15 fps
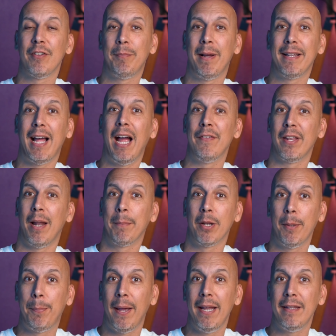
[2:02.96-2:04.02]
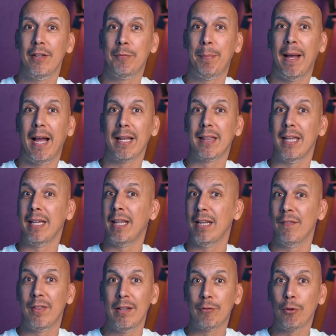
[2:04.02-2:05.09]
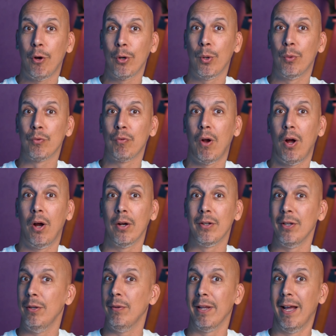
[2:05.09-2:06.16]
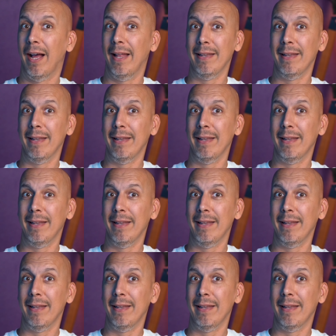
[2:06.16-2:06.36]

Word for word: of my life that I'm going to pay this back, thinking if this all goes wrong, dude,